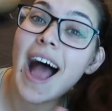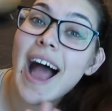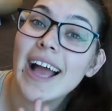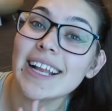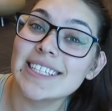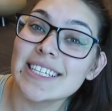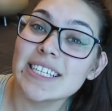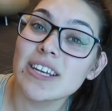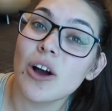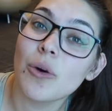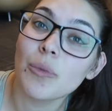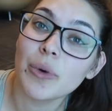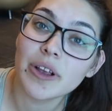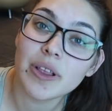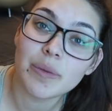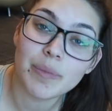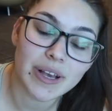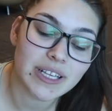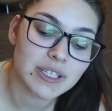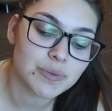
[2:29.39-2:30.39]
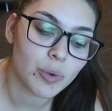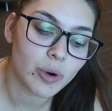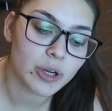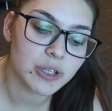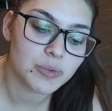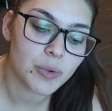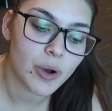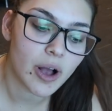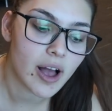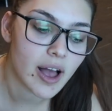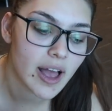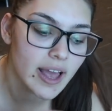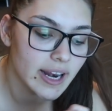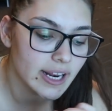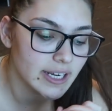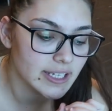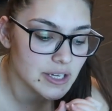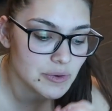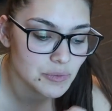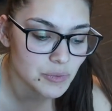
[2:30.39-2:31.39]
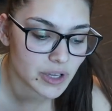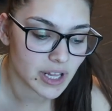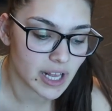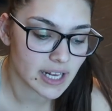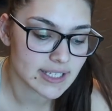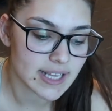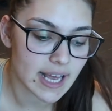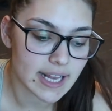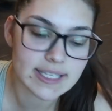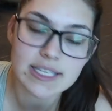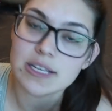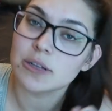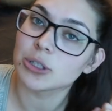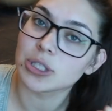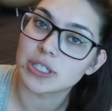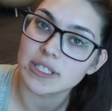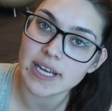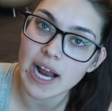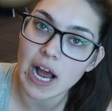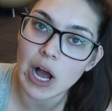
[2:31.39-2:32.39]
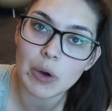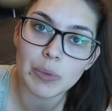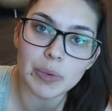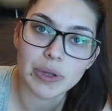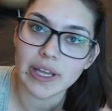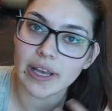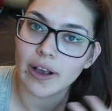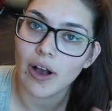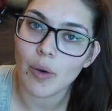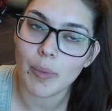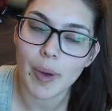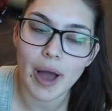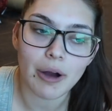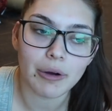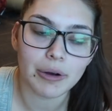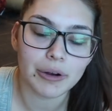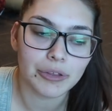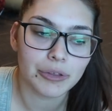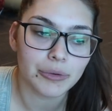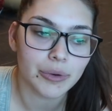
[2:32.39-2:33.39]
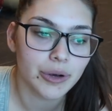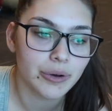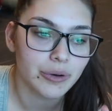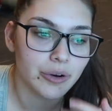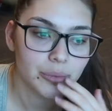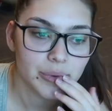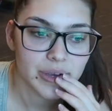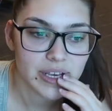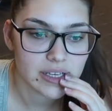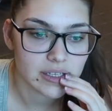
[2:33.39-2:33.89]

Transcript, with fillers: I did not wear the best sports bra, and I didn't realize that until just now, but like I'll power through.